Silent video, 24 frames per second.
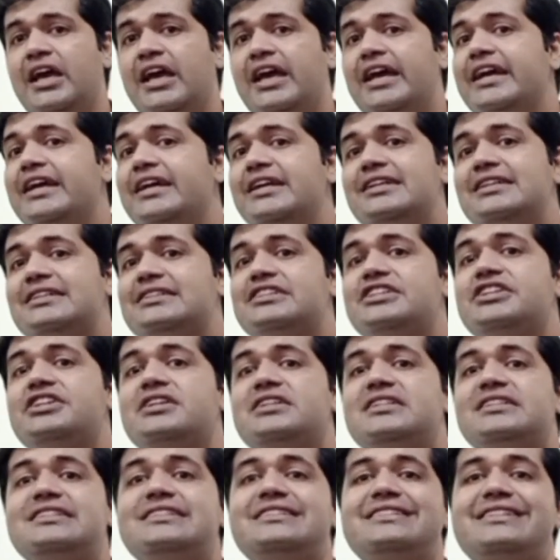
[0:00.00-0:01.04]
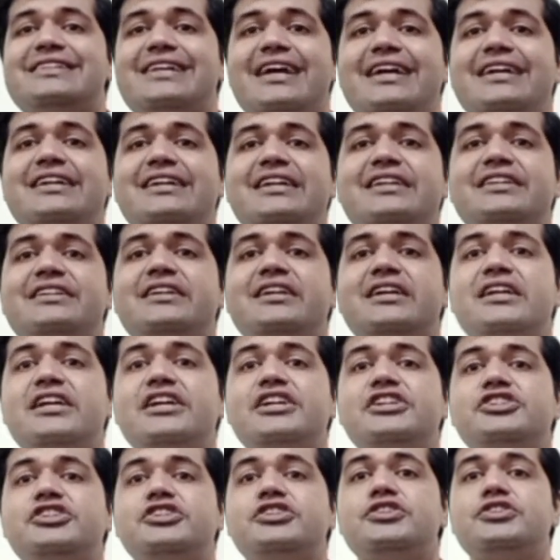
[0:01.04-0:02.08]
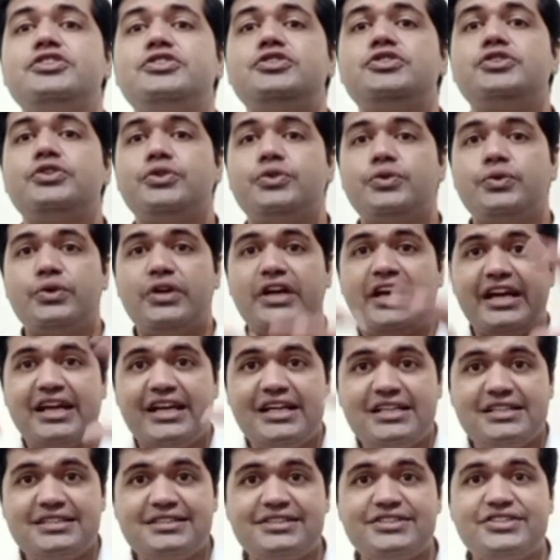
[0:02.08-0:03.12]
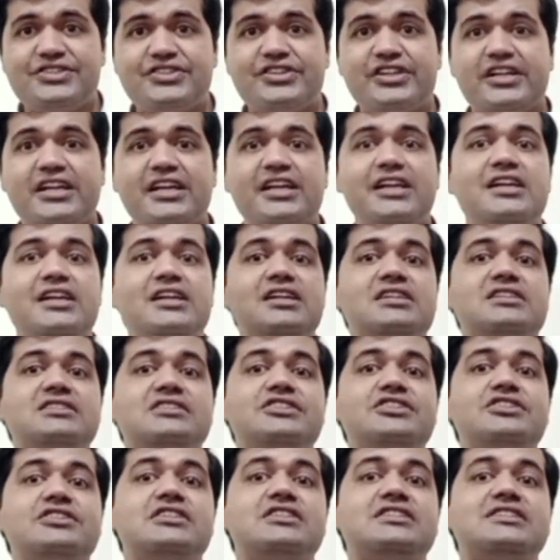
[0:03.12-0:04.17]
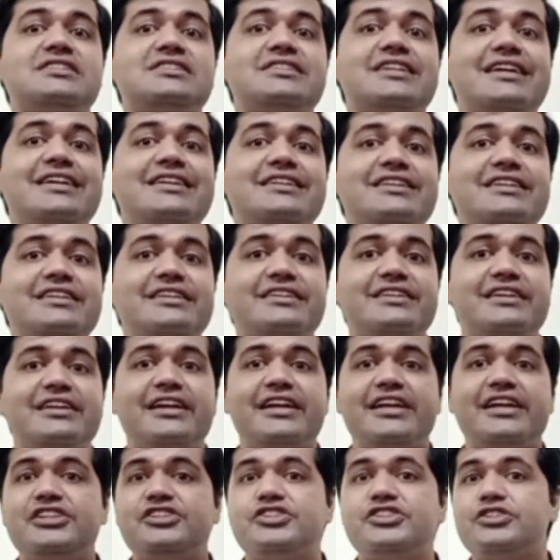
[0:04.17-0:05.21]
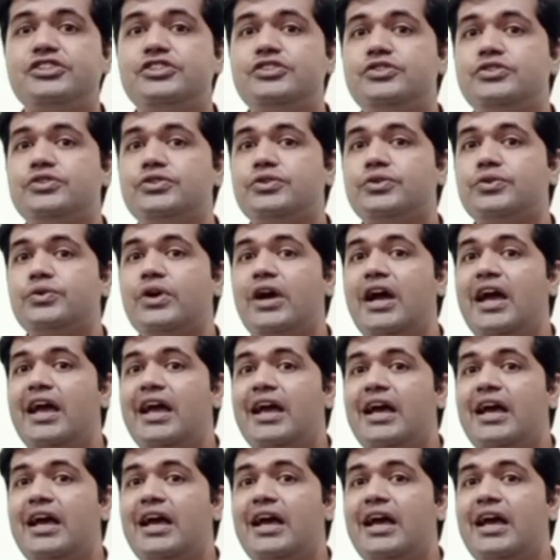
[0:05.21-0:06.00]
he does not stand in relation to history, he does not stand in relation to